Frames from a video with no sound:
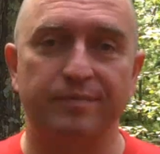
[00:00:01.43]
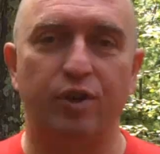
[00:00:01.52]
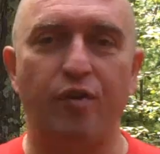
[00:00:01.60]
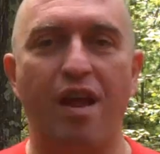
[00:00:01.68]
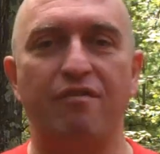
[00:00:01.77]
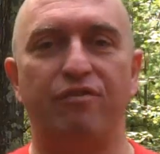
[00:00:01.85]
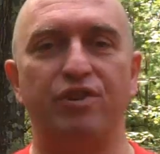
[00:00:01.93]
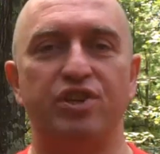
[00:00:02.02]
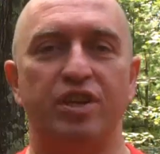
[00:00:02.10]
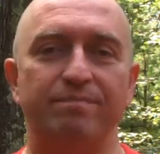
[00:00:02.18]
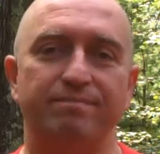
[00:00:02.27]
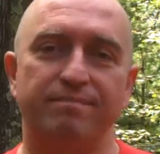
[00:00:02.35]
Grant
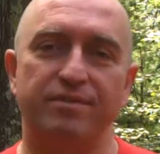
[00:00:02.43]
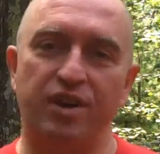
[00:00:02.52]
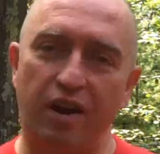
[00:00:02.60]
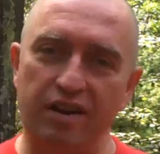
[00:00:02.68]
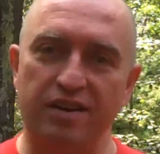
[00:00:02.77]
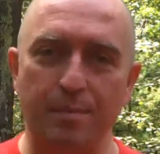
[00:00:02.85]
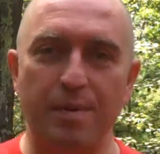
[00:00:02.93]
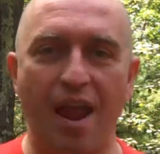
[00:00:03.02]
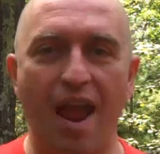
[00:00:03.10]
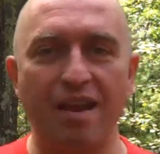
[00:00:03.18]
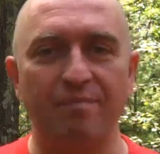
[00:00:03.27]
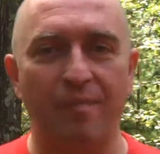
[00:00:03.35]
Fritchey, Scary
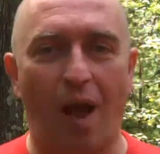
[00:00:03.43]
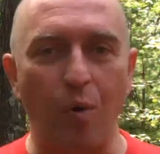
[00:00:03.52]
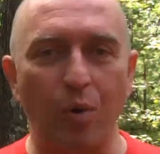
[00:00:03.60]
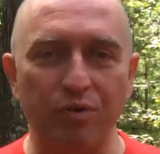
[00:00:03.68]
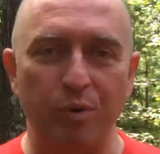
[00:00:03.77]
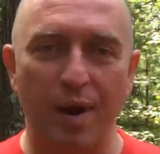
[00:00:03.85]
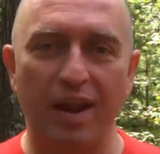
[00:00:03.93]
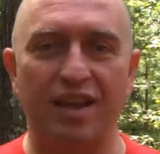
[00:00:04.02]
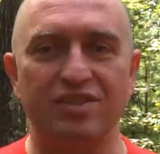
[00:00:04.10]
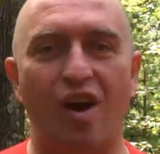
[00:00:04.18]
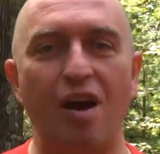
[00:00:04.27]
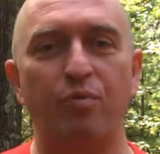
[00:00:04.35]
DBA. I work for Red
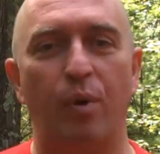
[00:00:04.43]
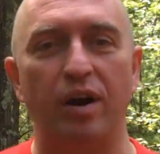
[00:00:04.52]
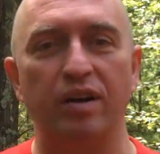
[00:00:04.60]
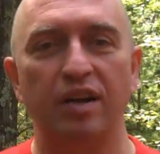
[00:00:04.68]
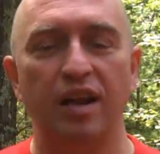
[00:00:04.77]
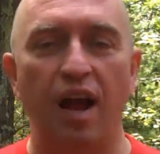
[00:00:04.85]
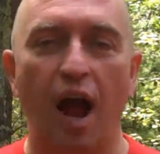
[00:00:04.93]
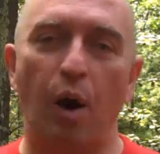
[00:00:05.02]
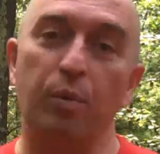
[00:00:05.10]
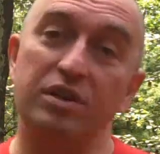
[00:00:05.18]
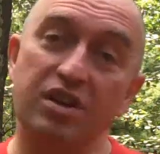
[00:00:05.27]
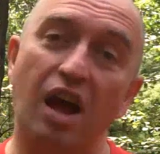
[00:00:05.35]
Gate Software.
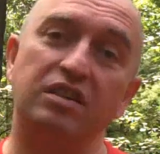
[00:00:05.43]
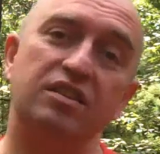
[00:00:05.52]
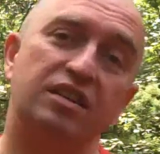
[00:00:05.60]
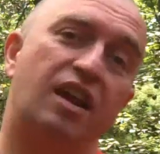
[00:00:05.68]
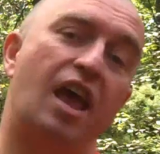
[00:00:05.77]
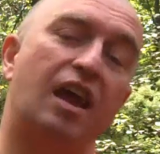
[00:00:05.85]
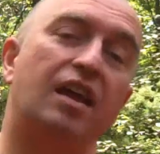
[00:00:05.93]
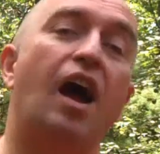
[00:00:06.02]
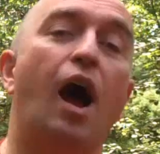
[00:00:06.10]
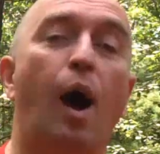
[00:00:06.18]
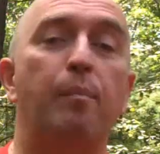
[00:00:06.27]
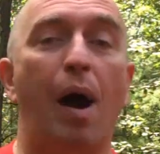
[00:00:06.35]
I want to talk to you today
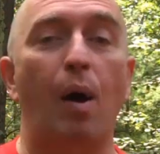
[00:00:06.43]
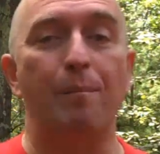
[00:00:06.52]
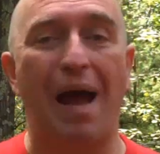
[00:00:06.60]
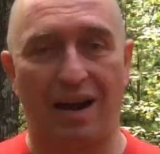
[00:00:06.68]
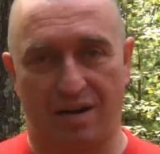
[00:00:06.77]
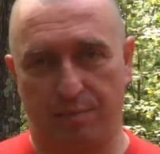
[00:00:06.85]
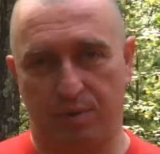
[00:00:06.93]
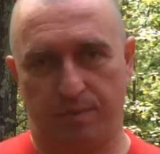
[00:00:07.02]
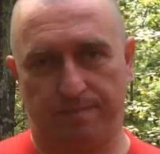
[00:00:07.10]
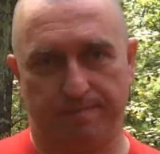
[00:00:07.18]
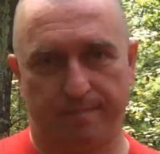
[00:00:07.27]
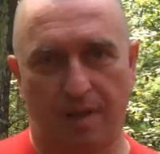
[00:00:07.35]
about
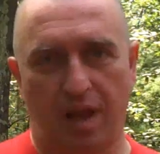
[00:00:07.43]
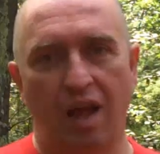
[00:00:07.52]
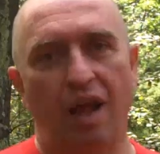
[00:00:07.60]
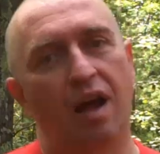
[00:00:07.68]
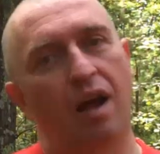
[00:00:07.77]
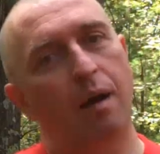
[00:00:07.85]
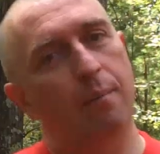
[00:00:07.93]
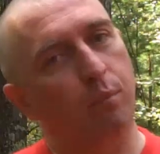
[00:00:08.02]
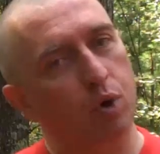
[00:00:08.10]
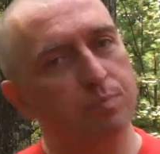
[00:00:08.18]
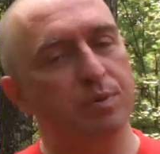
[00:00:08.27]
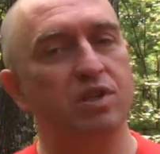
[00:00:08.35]
backups.
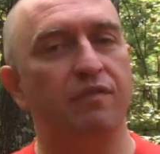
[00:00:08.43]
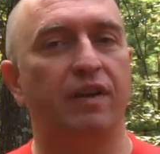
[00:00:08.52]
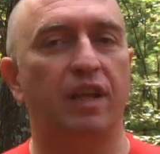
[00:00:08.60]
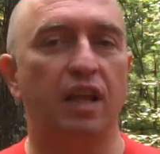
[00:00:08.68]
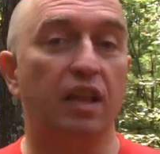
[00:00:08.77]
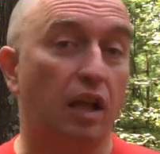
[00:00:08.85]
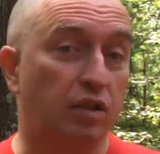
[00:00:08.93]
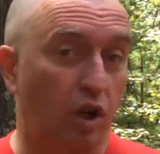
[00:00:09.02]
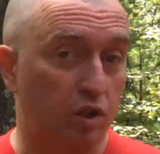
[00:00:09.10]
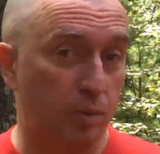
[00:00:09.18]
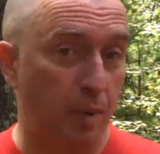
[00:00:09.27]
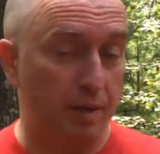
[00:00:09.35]
More specifically, I'd like to
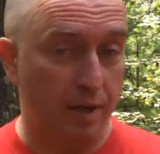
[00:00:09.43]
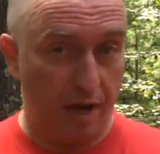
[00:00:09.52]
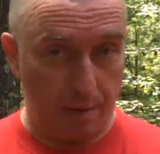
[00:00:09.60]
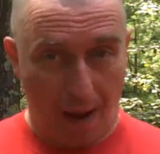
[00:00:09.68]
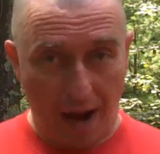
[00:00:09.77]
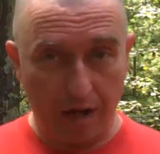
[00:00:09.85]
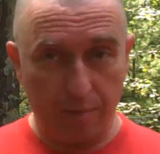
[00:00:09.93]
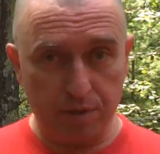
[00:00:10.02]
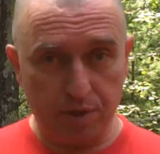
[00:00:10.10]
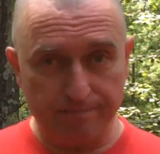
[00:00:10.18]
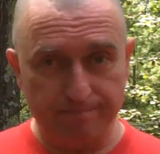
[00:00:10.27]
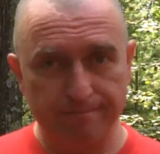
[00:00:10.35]
talk to you about data
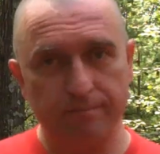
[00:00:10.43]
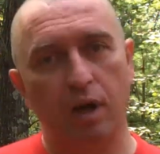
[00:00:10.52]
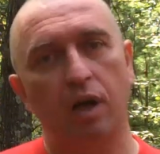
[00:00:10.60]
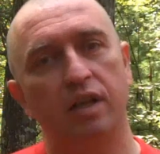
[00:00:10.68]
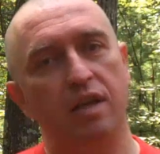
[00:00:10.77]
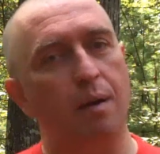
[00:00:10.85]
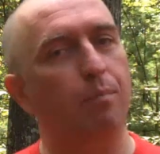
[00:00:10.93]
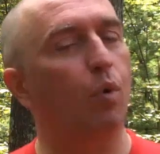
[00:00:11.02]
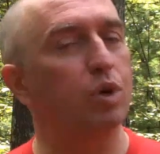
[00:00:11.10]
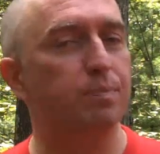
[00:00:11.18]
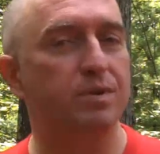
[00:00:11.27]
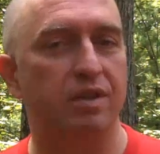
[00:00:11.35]
backups. Yet
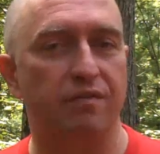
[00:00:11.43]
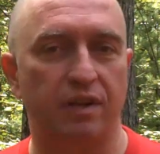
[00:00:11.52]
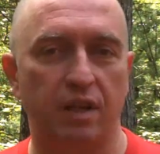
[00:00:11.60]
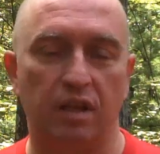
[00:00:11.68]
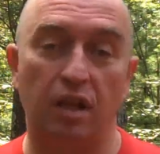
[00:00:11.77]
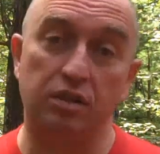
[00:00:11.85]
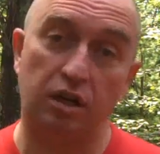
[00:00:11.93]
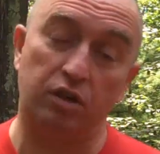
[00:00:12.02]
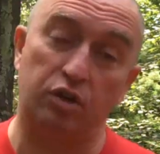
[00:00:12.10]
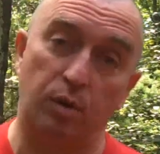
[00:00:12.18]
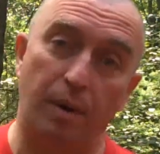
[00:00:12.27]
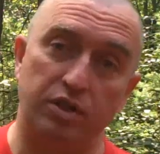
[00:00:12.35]
more specifically, I'd like to
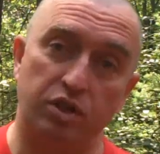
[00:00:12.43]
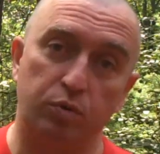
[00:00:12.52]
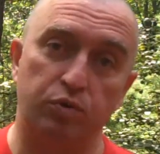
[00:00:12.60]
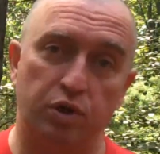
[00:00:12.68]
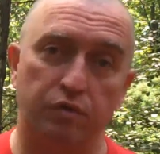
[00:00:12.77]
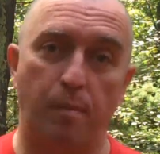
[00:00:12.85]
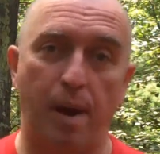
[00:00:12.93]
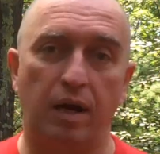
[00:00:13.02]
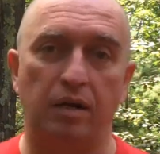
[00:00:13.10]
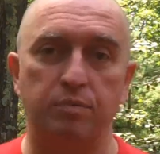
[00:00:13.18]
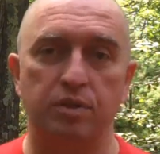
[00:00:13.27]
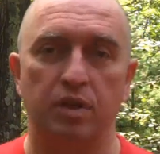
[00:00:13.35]
talk to you about SQL Server
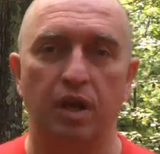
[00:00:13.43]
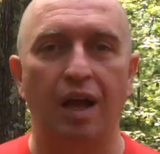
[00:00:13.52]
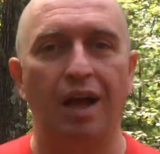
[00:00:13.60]
backups.